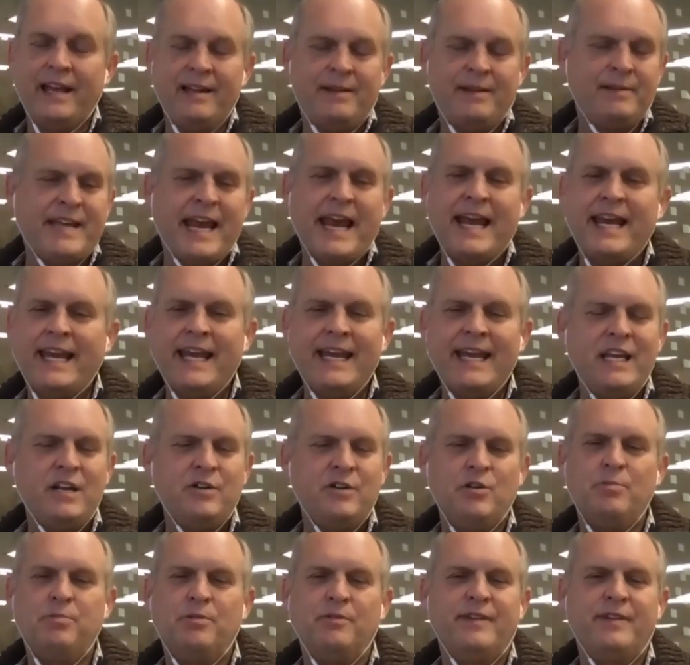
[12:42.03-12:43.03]
take any
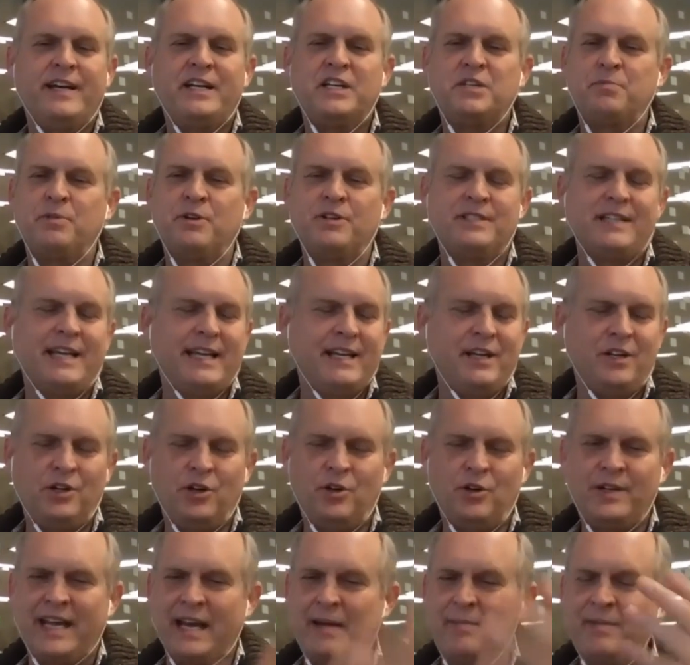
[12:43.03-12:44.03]
group of experts, I don't know,
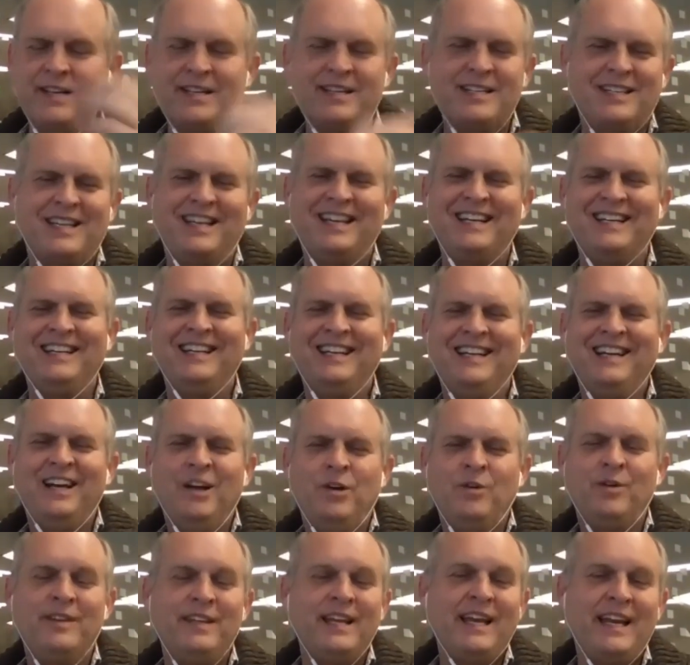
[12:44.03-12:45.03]
chemists,
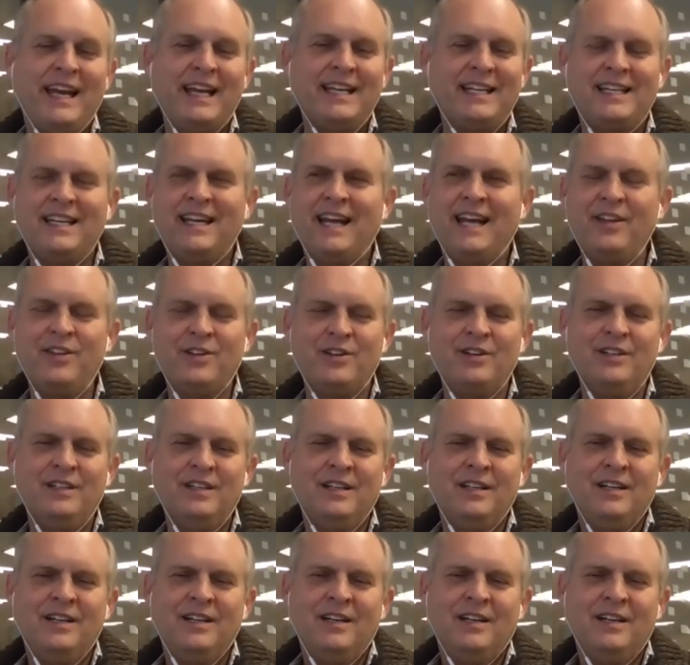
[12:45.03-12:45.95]
when they get together,